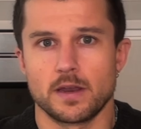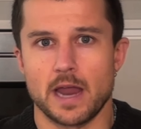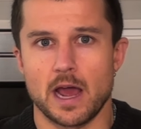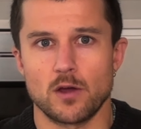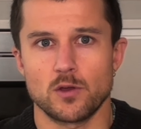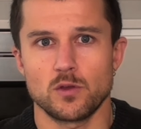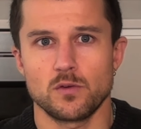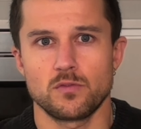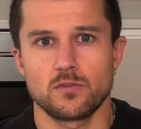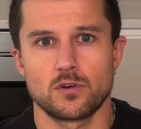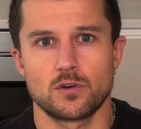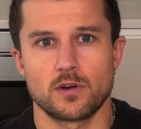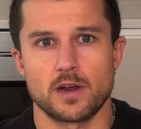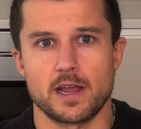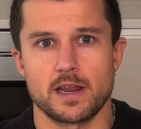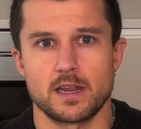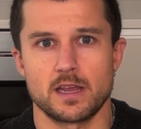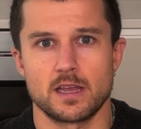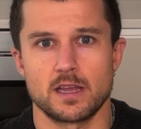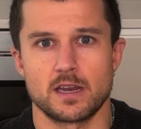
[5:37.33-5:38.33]
Now you've
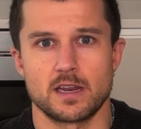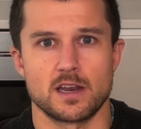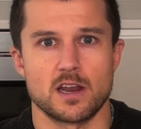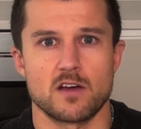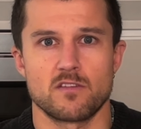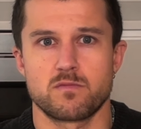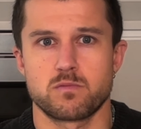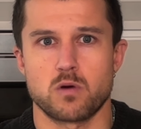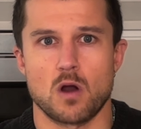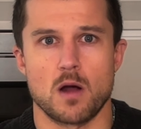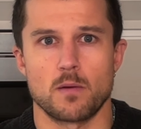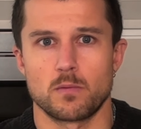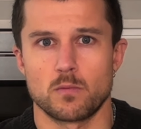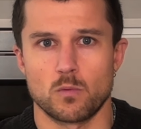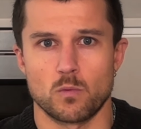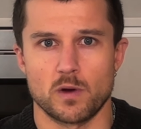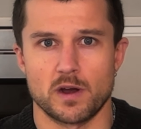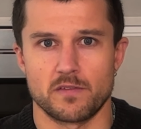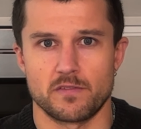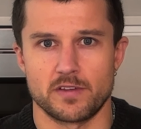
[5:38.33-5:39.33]
created enough
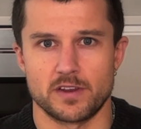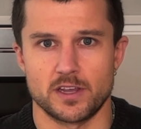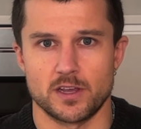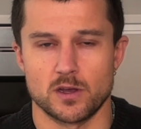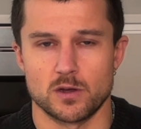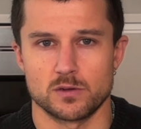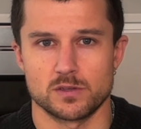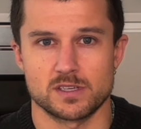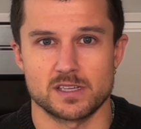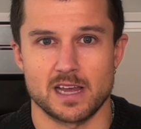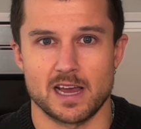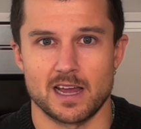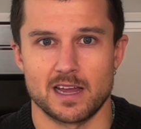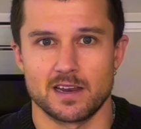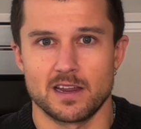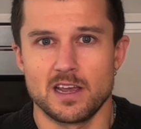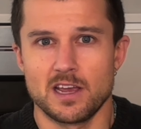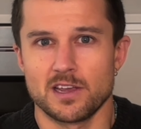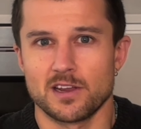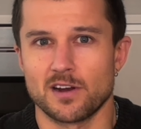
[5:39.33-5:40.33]
problem-aware videos
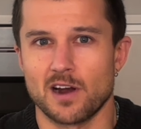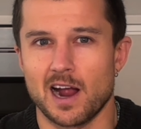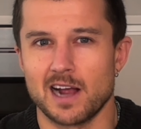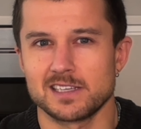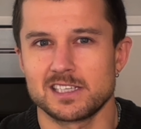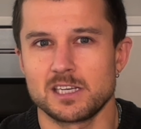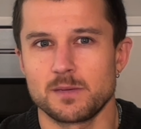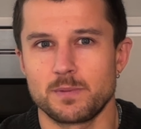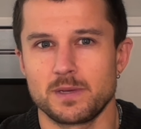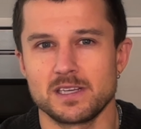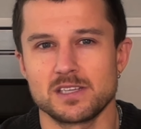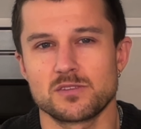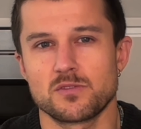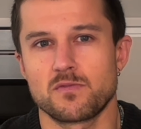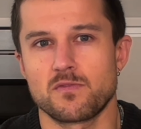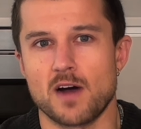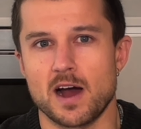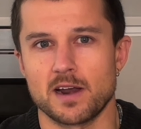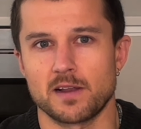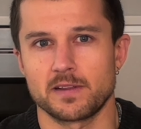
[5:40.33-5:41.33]
that your ICP is
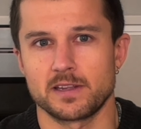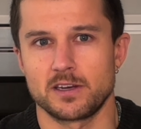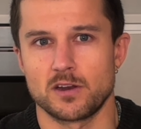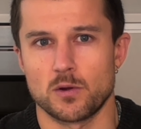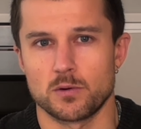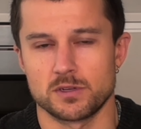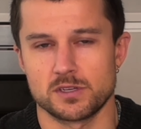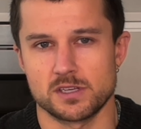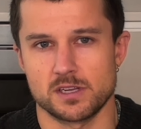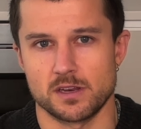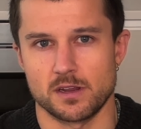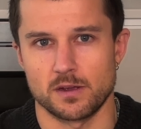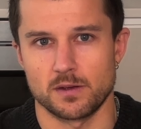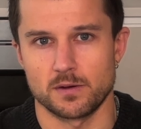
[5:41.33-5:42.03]
finally noticing